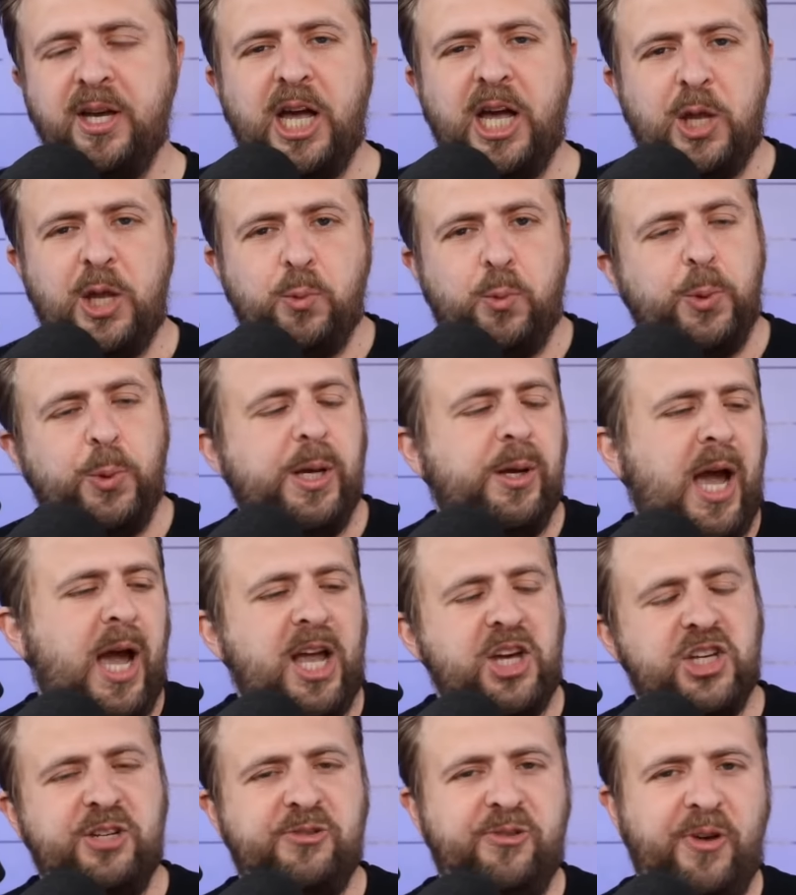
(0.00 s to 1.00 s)
And we
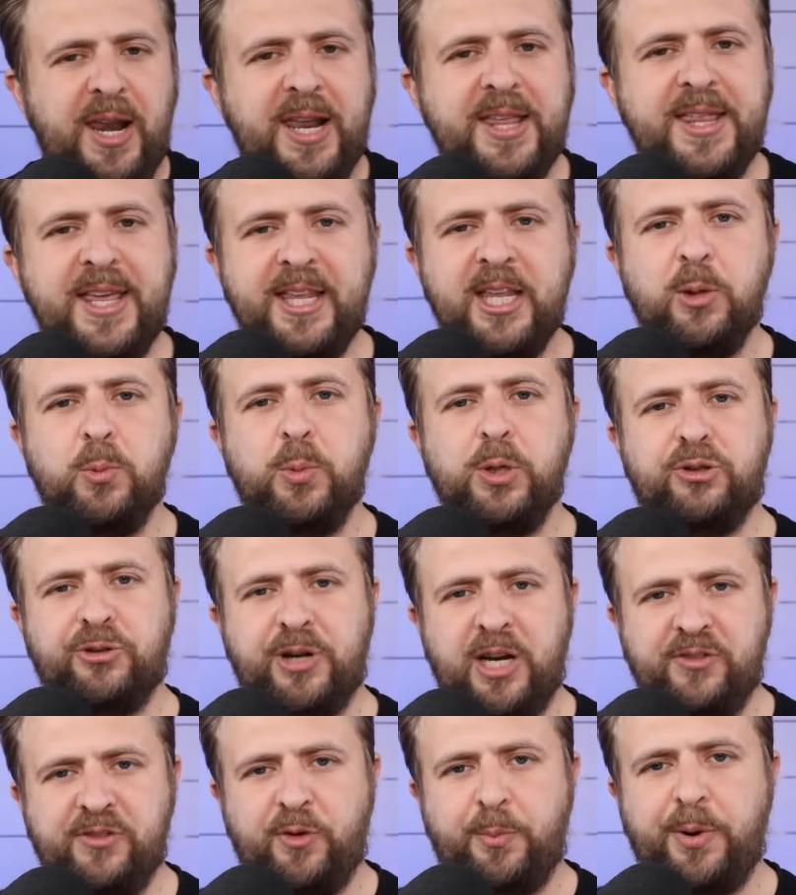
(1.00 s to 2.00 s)
actually validated with
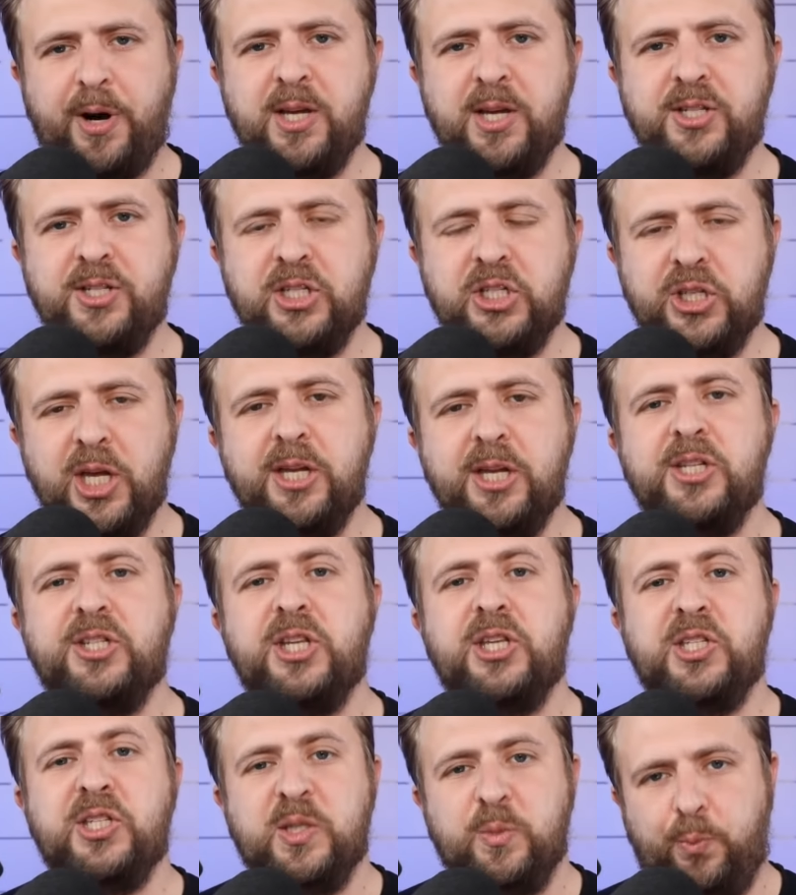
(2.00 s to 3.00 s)
transfer pricing studies
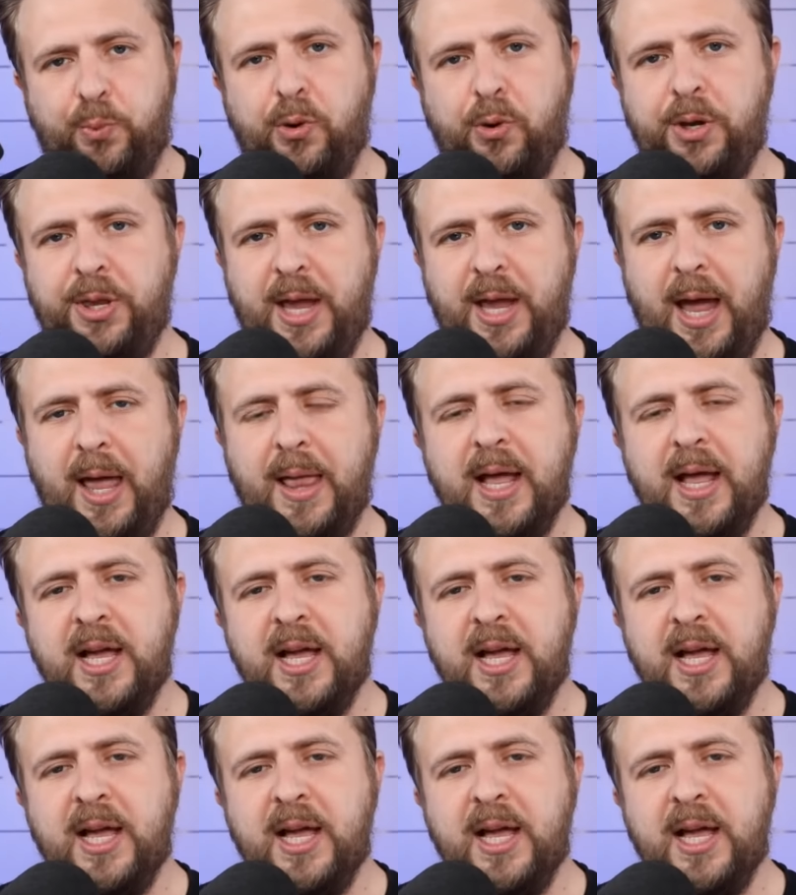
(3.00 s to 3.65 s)
that support that.